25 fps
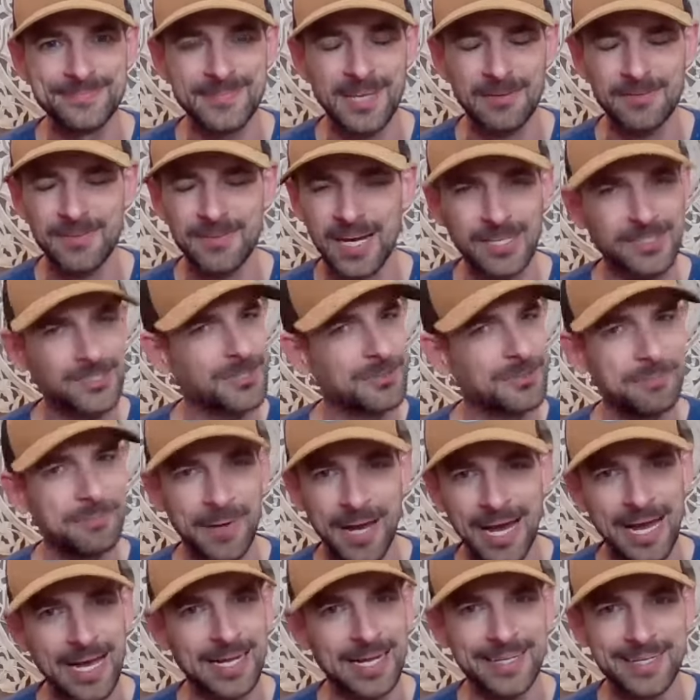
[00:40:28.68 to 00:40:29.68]
I've got your
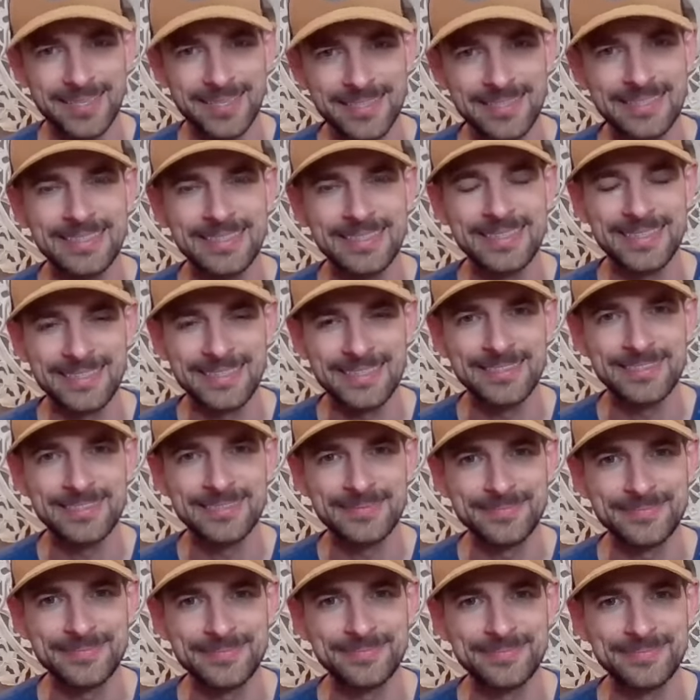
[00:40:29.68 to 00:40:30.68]
back.
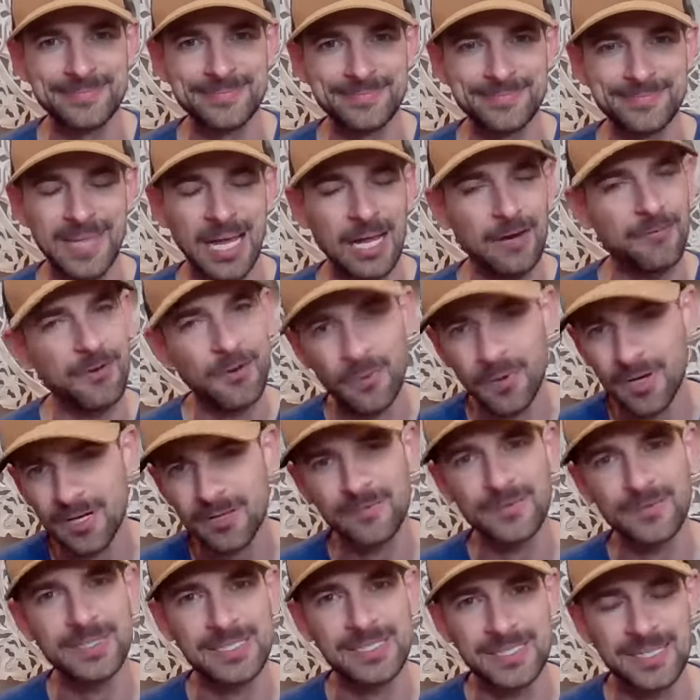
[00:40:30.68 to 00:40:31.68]
Every one
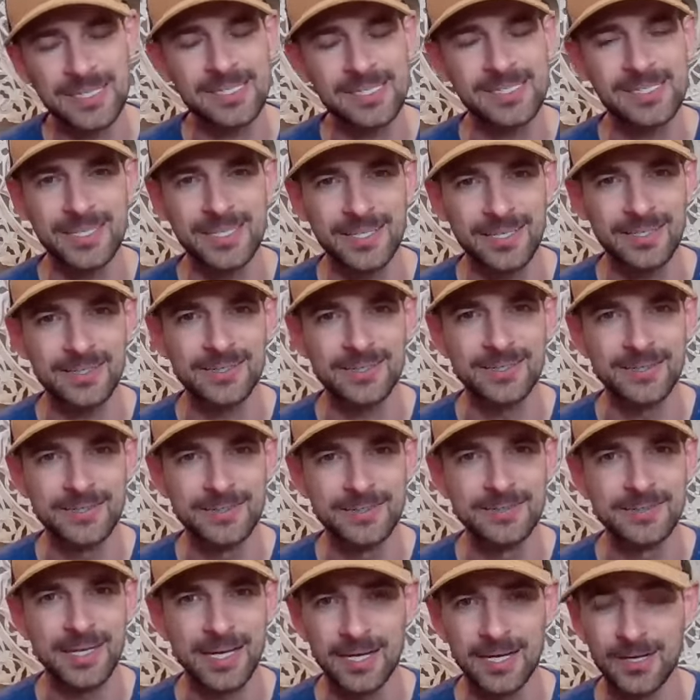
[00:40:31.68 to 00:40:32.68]
of us does here
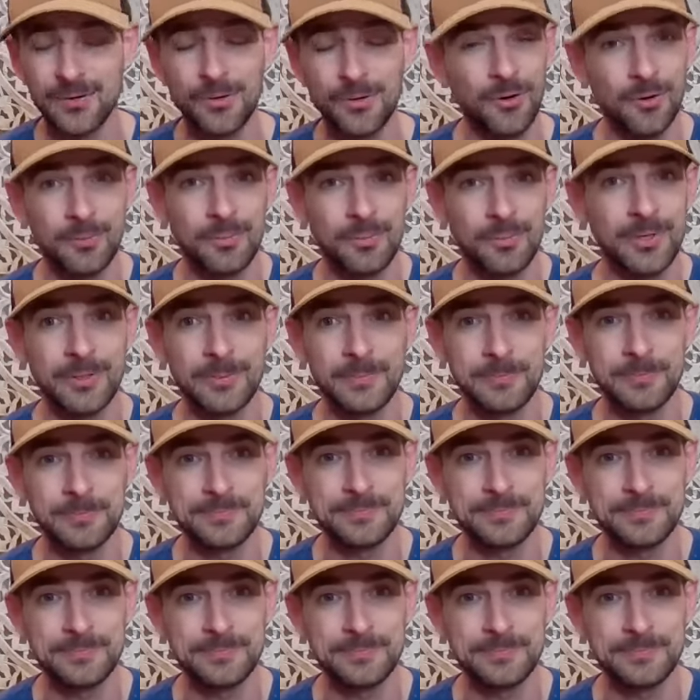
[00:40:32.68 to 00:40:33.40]
at corporate.